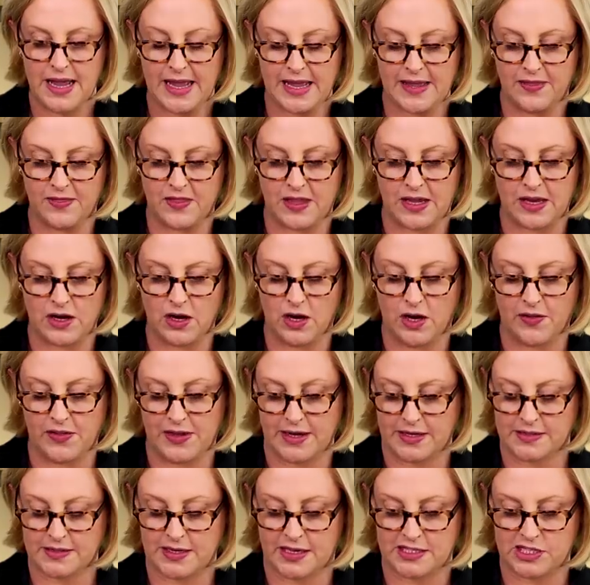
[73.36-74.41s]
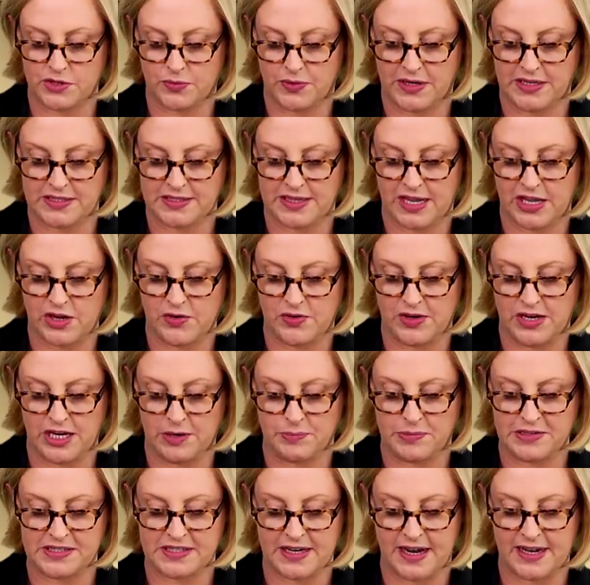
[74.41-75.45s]
and then all the accessories that you
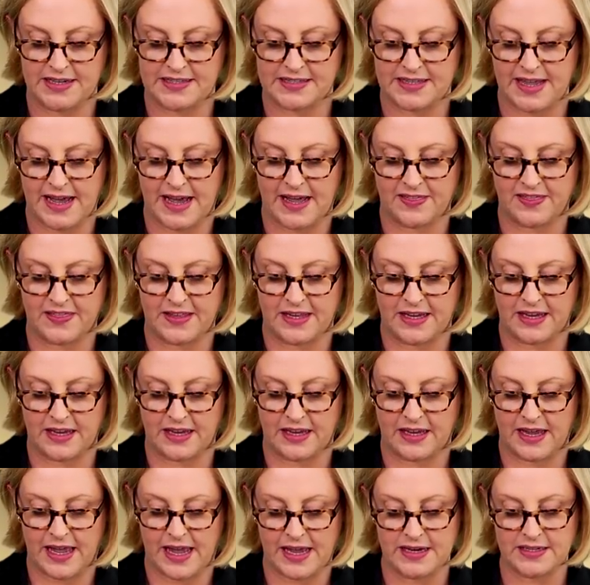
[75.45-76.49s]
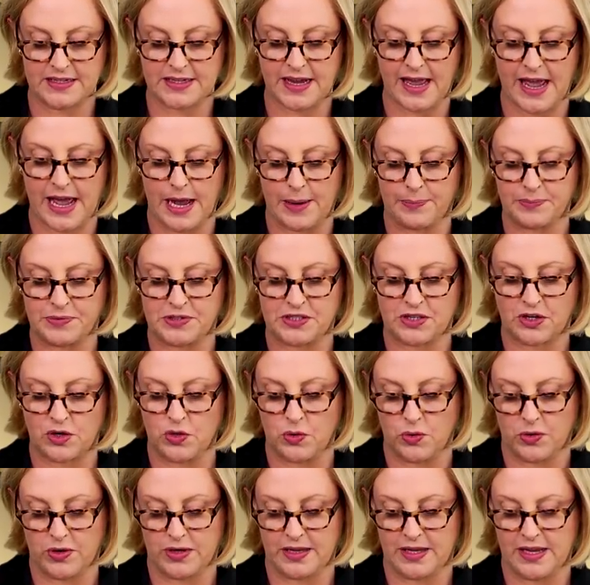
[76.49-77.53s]
need besides that, the end caps, the
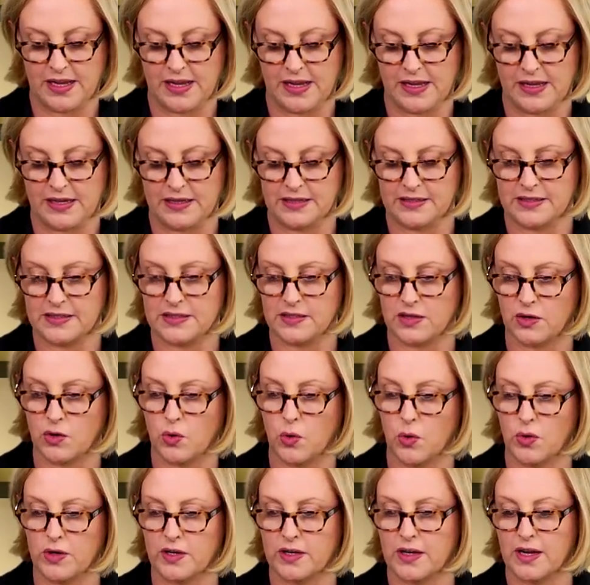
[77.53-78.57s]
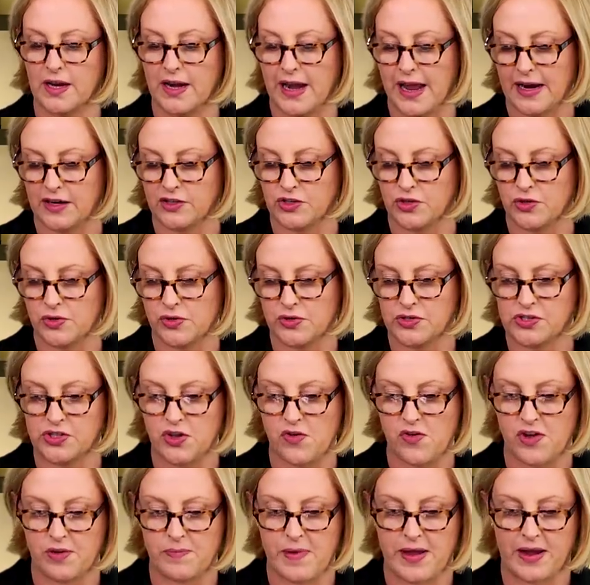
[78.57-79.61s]
cord keys, the cord connectors,
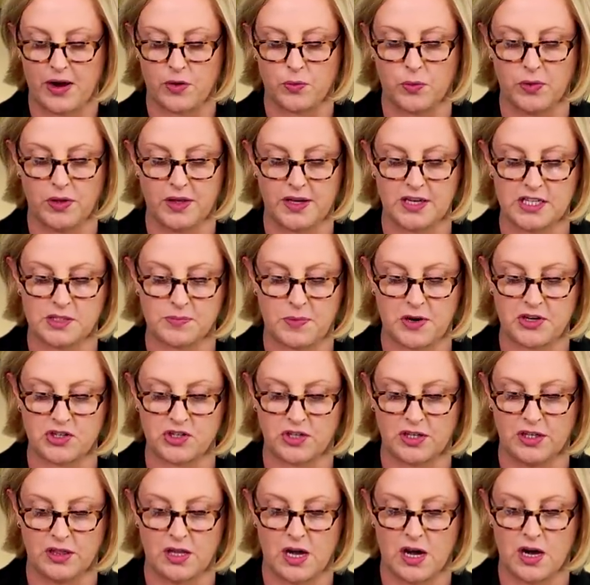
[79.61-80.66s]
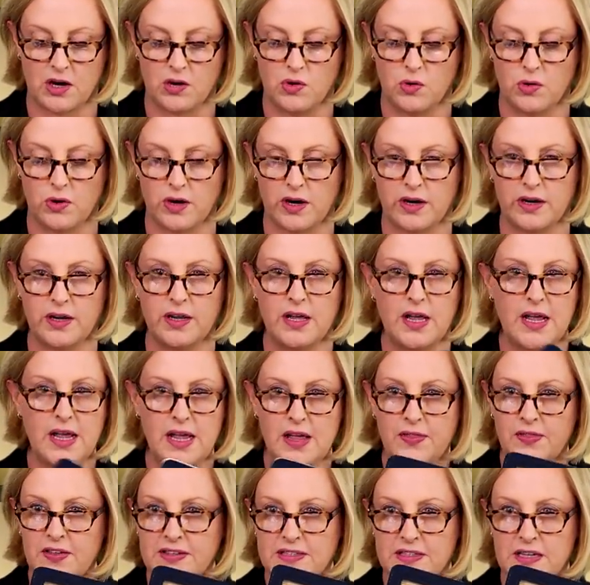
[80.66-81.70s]
so you can make a really especially long cord.
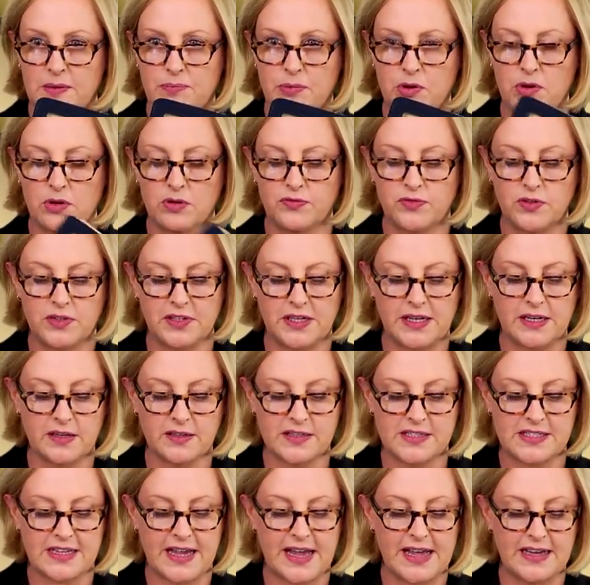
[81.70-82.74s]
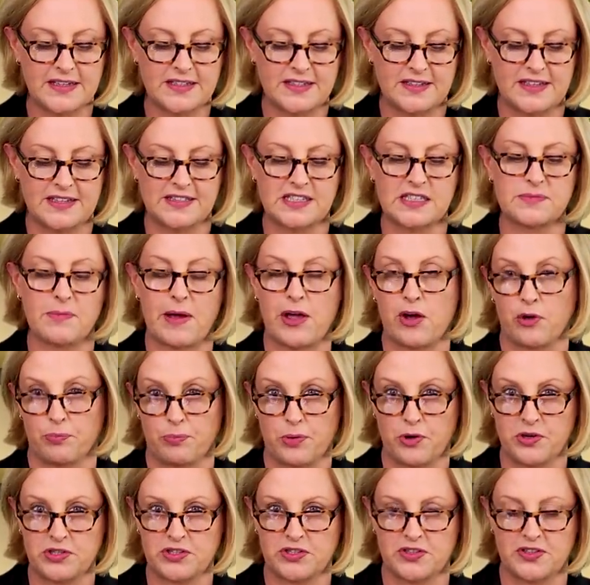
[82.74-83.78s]
This is a beautiful needle set. This is my own
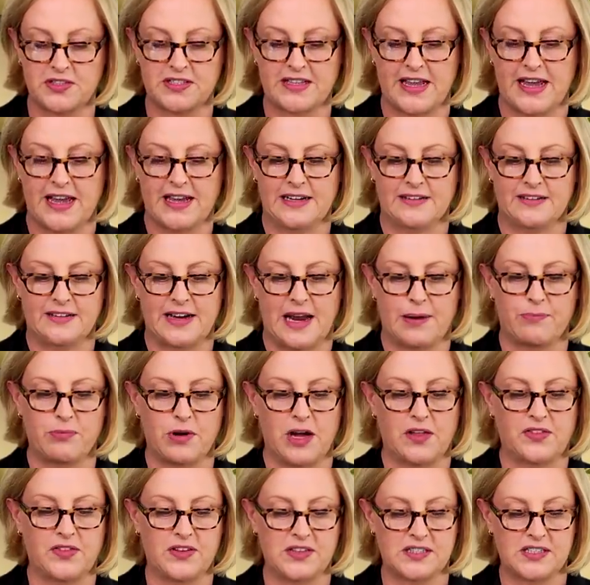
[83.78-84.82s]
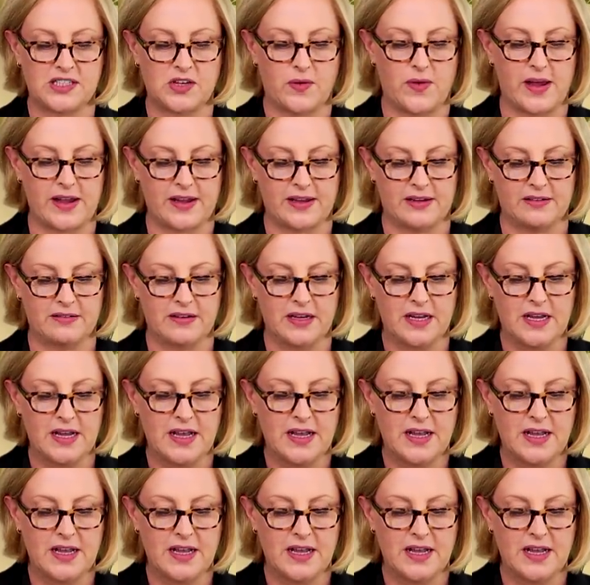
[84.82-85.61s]
personal set. I brought this so I could